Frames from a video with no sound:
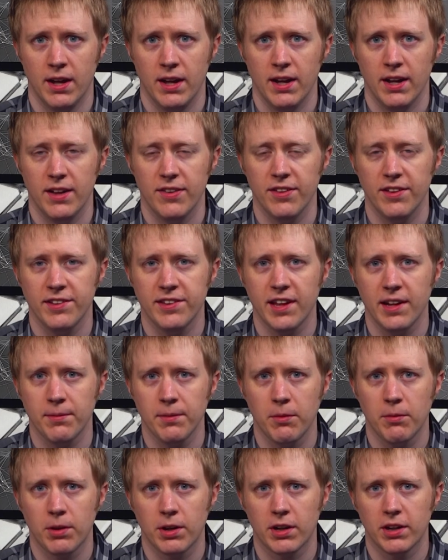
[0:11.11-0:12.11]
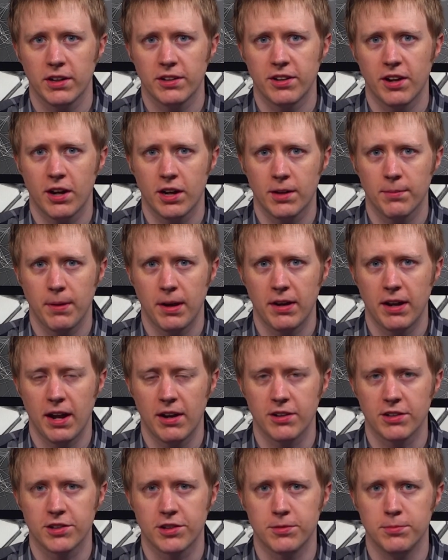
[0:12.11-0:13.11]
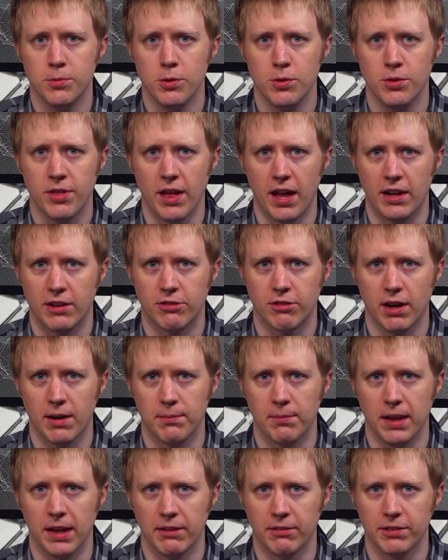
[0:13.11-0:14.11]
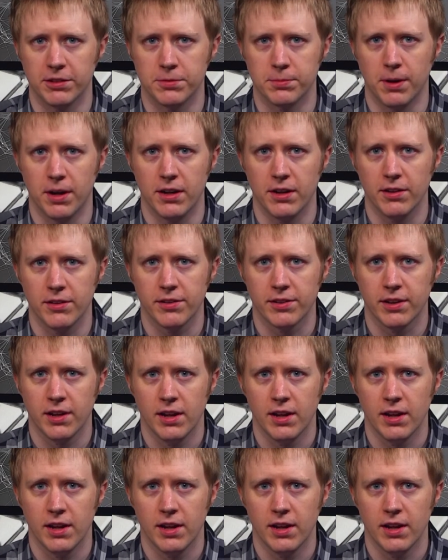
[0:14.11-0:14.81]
In this segment, we're going to talk about how to smooth n-gram language models.